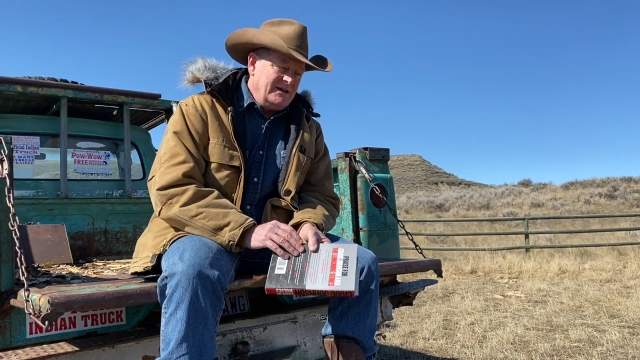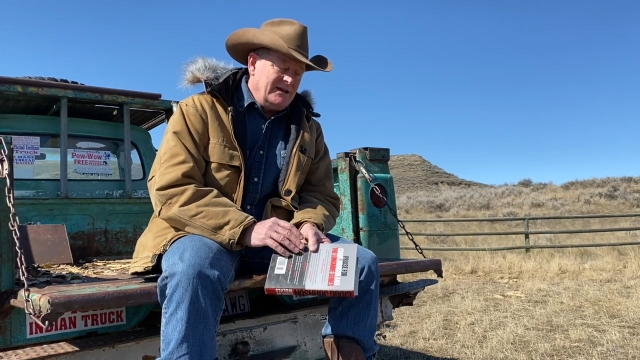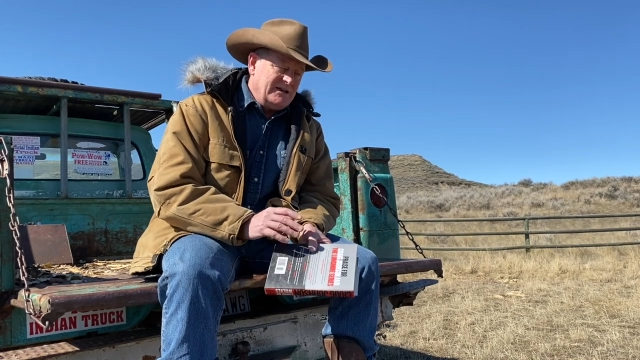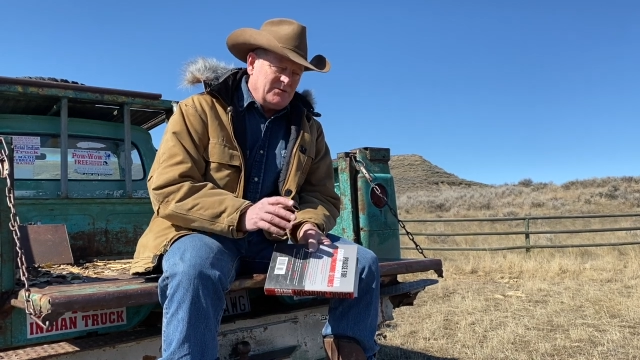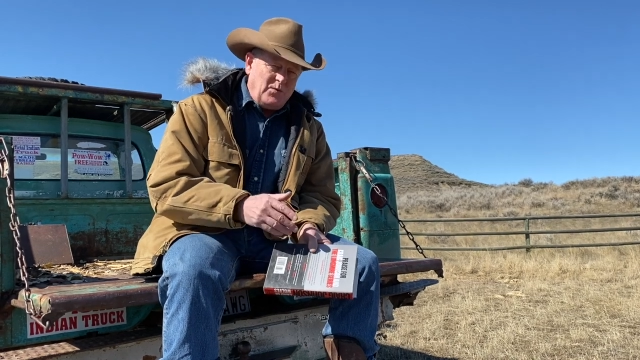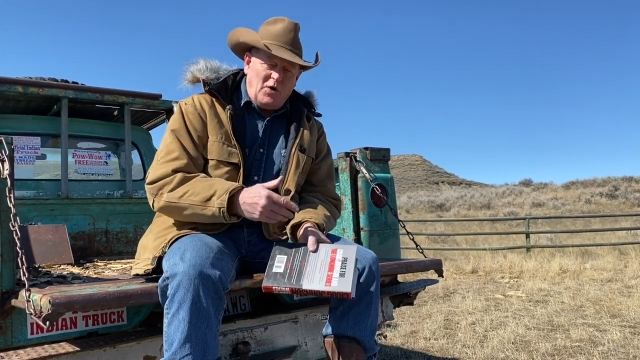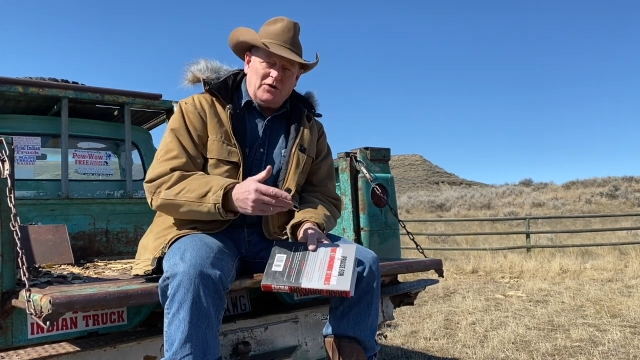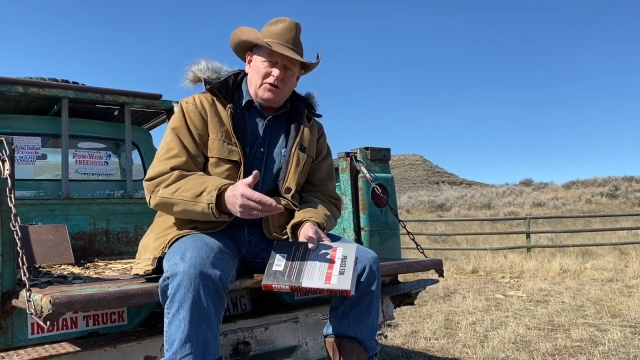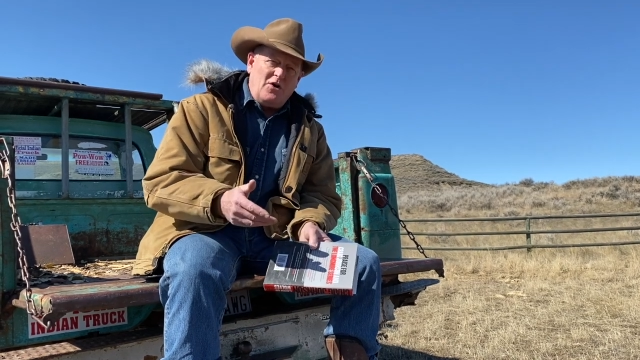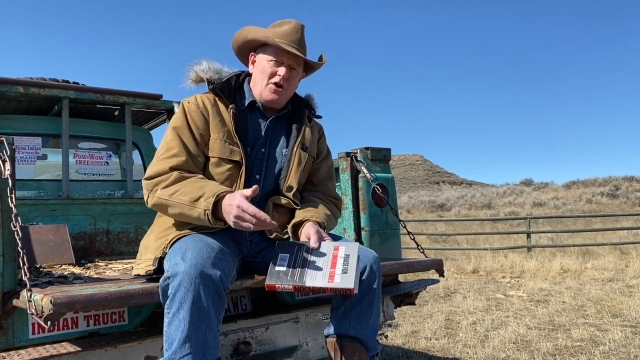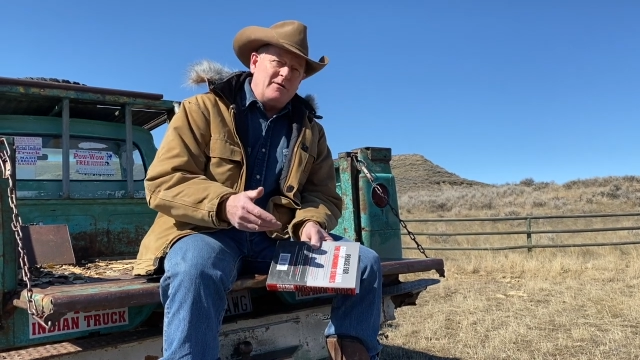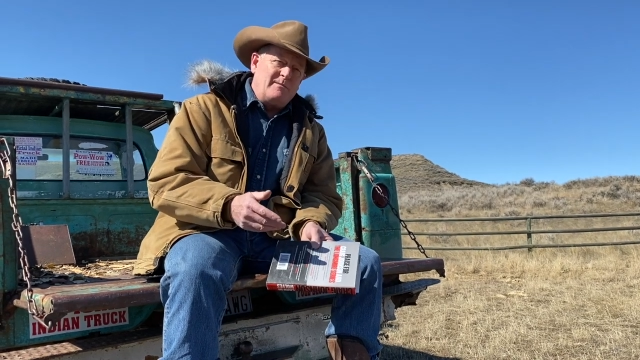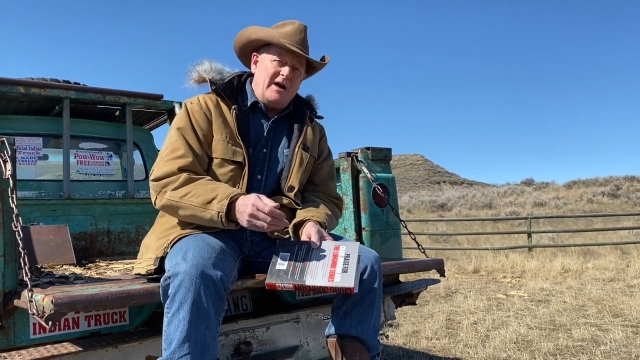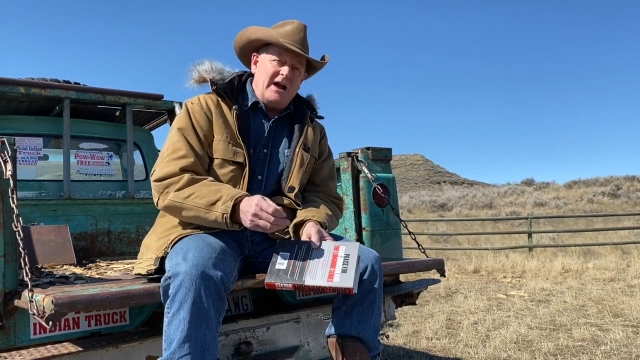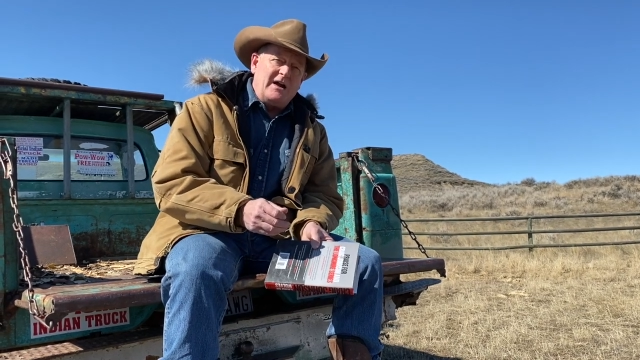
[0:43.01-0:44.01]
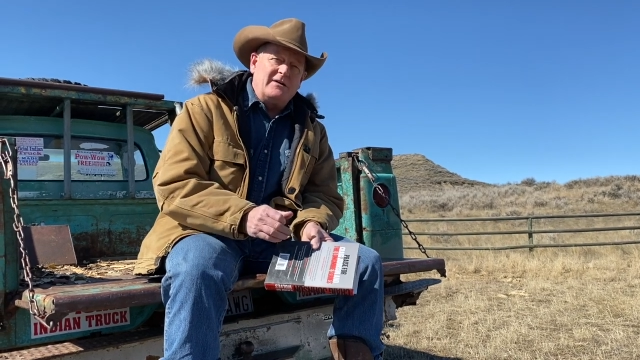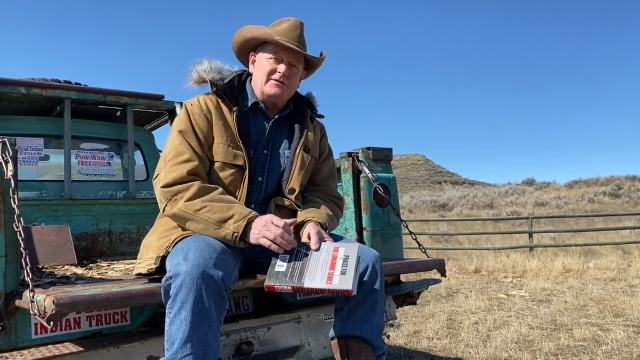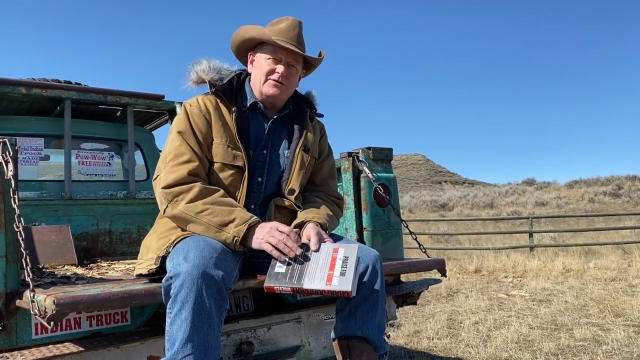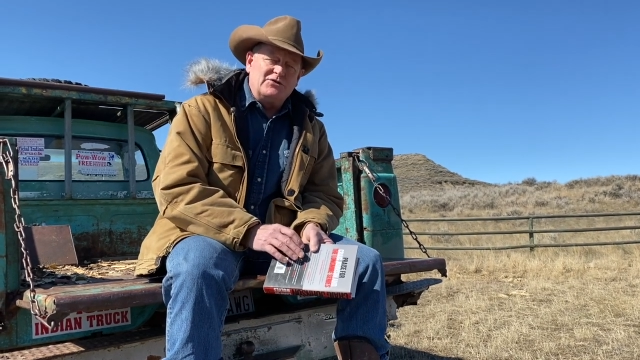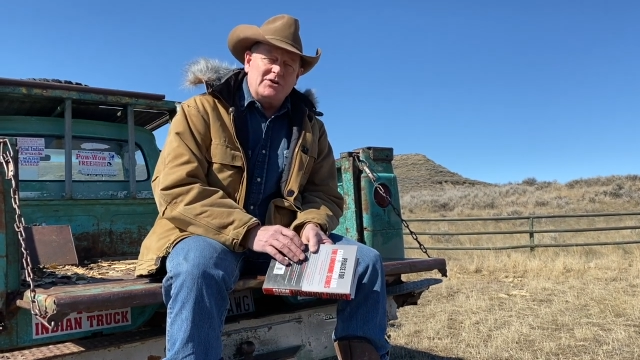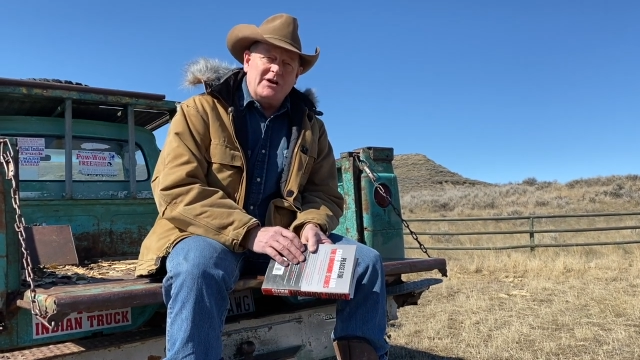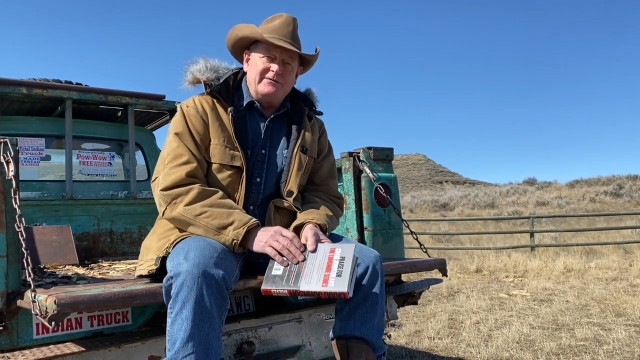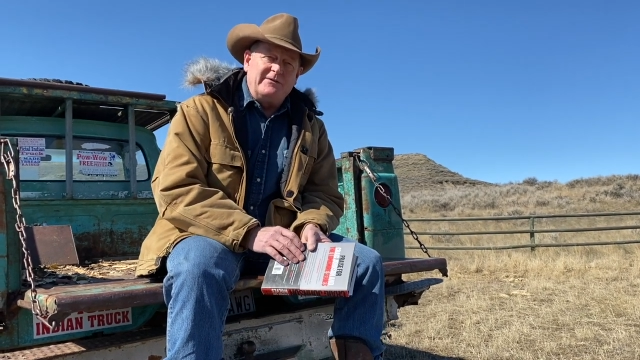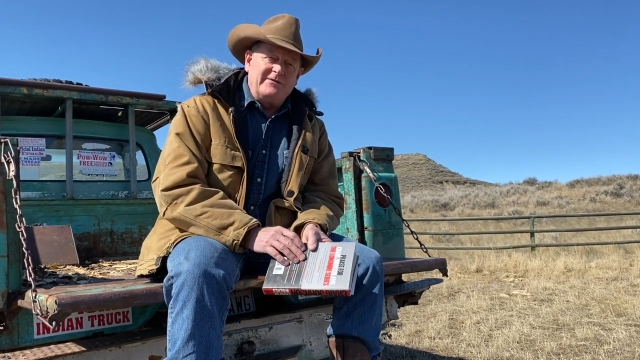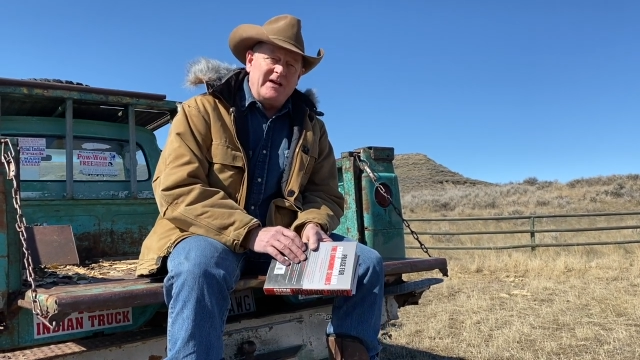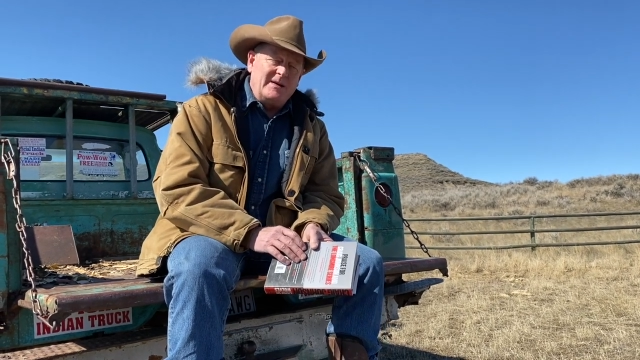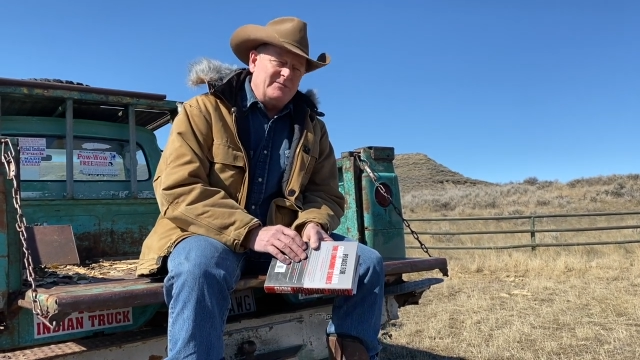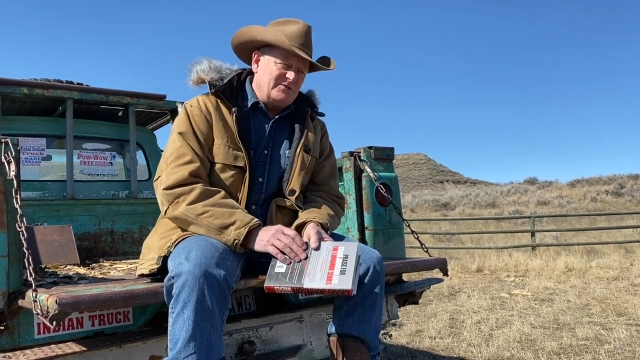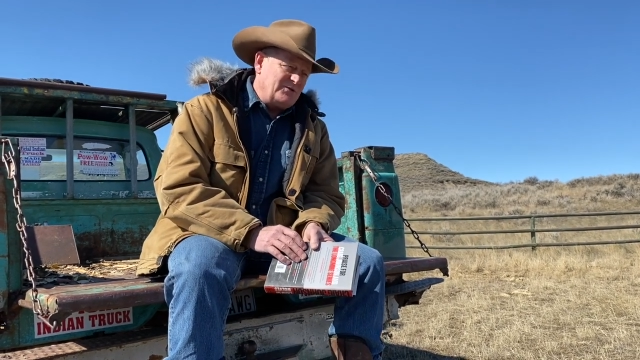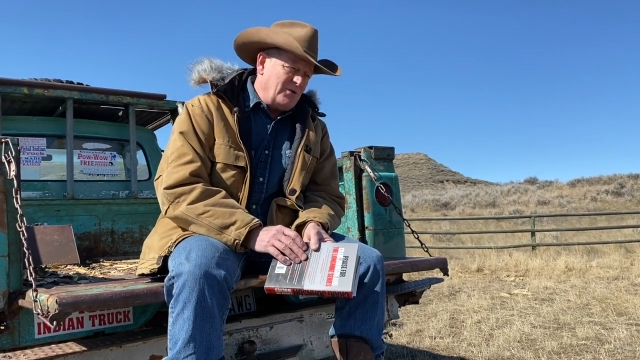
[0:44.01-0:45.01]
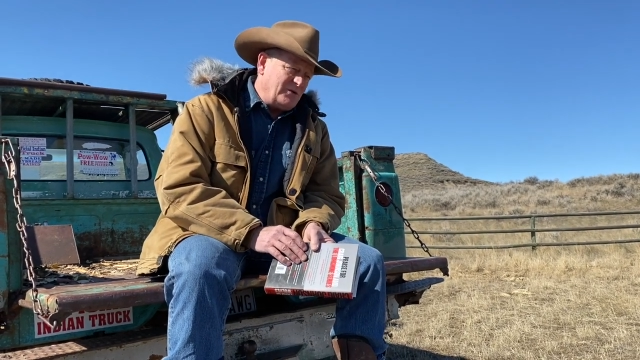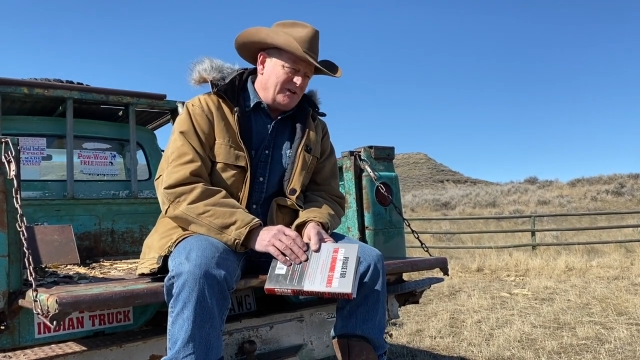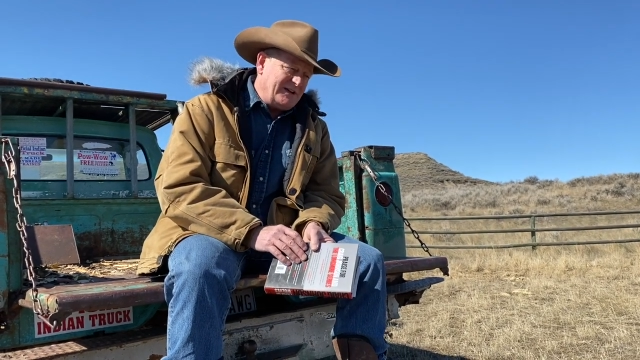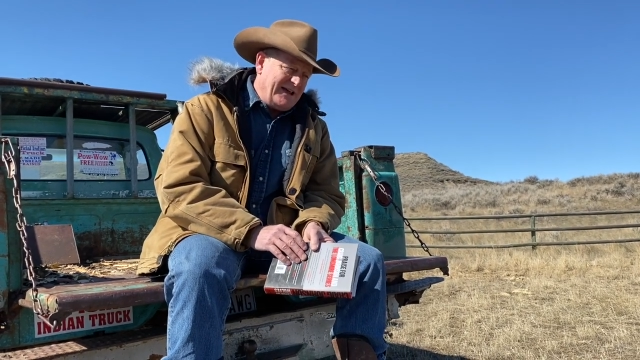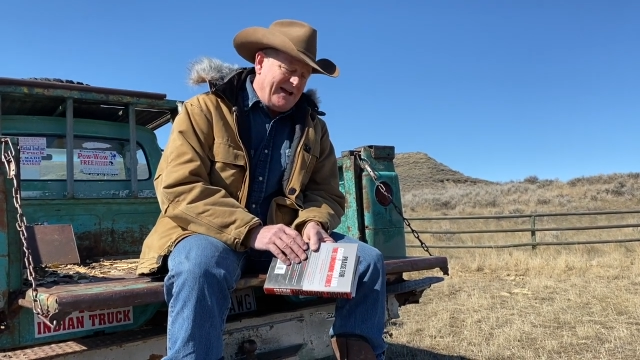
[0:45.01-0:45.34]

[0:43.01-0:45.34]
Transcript: is Walt Longmire, the sheriff of Absaroka